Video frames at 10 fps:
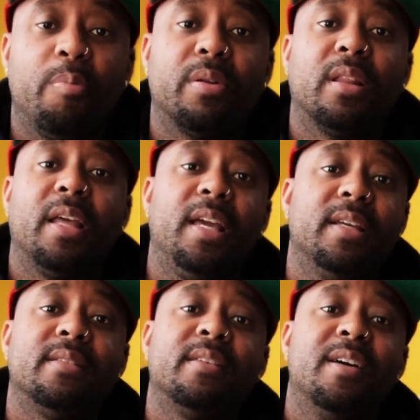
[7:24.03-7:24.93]

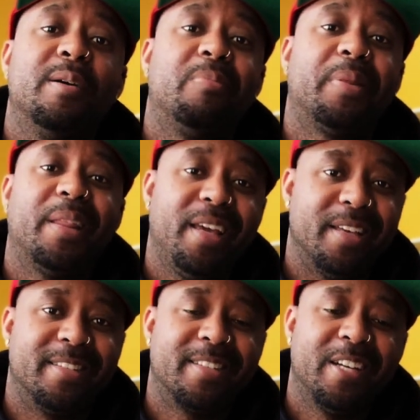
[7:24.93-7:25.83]
please
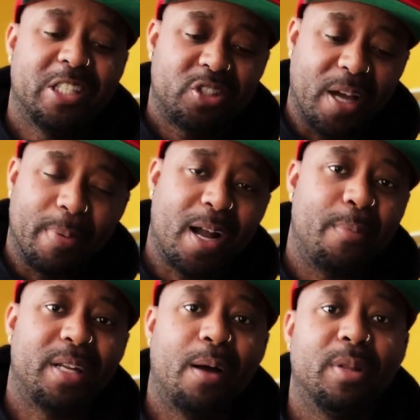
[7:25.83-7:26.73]
drop a
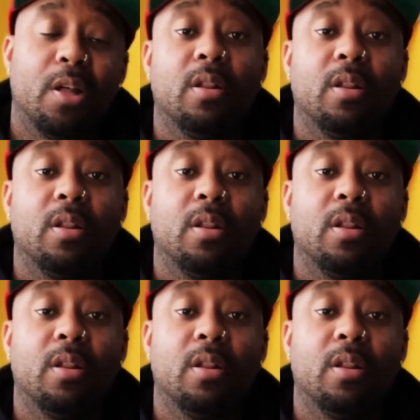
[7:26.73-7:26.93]
comment down below.